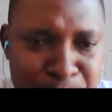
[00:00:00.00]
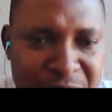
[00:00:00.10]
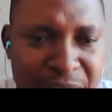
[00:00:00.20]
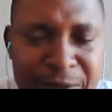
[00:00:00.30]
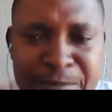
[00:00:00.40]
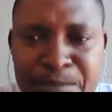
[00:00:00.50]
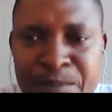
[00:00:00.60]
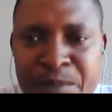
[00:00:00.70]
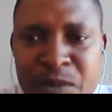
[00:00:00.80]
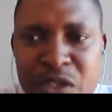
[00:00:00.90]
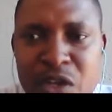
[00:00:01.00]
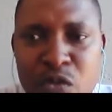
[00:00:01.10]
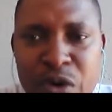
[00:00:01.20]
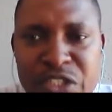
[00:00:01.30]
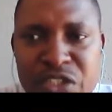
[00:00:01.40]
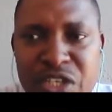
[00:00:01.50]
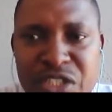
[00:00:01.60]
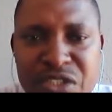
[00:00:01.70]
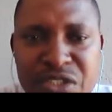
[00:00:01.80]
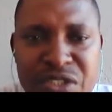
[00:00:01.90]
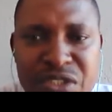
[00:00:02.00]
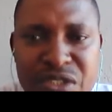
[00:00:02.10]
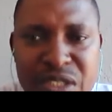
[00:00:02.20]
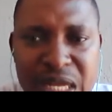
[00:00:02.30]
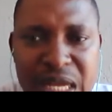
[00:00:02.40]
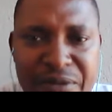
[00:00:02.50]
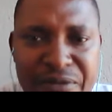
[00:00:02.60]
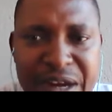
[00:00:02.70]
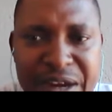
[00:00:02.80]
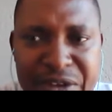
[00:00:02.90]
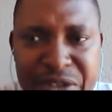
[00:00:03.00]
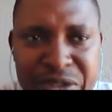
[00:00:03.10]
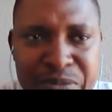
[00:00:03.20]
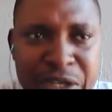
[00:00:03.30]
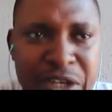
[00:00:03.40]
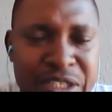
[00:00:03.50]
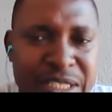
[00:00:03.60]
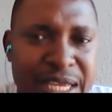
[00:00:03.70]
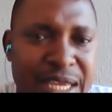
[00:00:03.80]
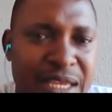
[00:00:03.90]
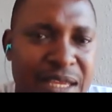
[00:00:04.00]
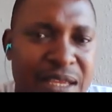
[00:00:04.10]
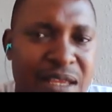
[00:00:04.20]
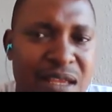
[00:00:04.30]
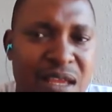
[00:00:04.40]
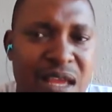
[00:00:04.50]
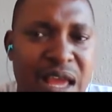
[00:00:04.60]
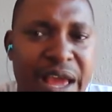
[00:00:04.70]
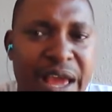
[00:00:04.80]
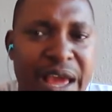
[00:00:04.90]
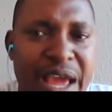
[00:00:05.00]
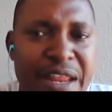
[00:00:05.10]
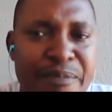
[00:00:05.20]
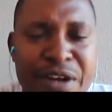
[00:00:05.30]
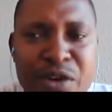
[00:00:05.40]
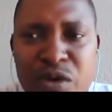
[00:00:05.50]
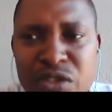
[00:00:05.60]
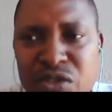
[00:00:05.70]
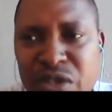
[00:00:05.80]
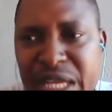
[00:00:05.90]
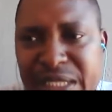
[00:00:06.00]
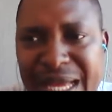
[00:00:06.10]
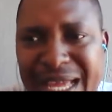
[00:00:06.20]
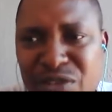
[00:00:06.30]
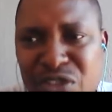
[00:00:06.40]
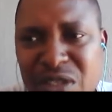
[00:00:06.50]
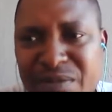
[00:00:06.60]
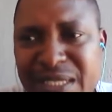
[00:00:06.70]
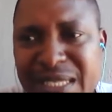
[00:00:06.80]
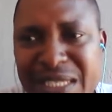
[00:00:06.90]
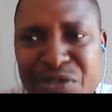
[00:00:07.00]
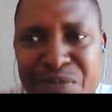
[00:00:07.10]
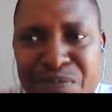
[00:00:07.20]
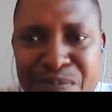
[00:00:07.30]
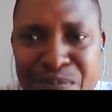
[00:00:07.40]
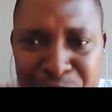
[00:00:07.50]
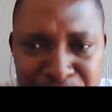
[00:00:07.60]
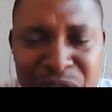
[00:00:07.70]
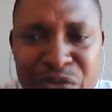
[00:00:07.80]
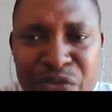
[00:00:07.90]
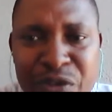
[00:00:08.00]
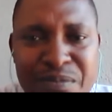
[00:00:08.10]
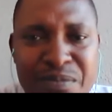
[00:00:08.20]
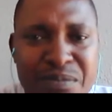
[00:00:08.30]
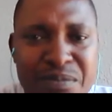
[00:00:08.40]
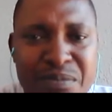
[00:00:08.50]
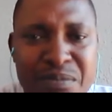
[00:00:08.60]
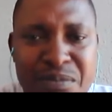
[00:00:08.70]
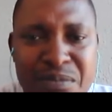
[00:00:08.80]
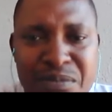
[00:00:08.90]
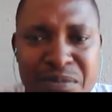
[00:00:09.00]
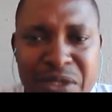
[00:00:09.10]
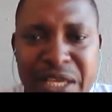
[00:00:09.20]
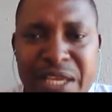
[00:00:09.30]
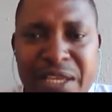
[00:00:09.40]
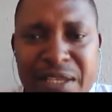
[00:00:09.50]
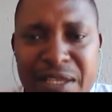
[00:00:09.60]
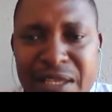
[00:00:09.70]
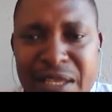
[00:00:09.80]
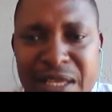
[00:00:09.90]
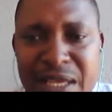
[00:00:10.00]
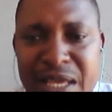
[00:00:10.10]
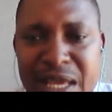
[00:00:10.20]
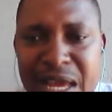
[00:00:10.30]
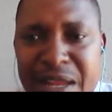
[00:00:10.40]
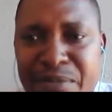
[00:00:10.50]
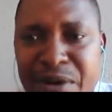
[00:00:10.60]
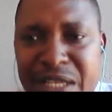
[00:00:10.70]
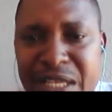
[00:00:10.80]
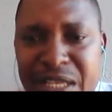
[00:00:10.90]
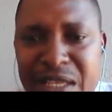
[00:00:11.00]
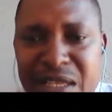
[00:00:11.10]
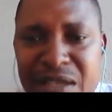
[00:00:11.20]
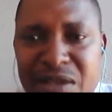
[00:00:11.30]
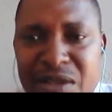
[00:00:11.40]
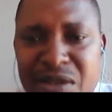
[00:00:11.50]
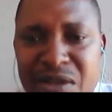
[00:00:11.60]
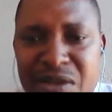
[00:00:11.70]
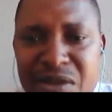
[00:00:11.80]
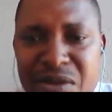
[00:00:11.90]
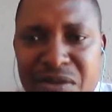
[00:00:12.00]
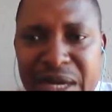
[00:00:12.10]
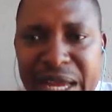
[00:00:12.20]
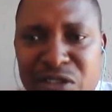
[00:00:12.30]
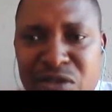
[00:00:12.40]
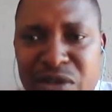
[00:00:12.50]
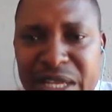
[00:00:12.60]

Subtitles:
Yeah. Your questions are very good because anybody want to enter into something that you profit from. Okay. Anybody would like to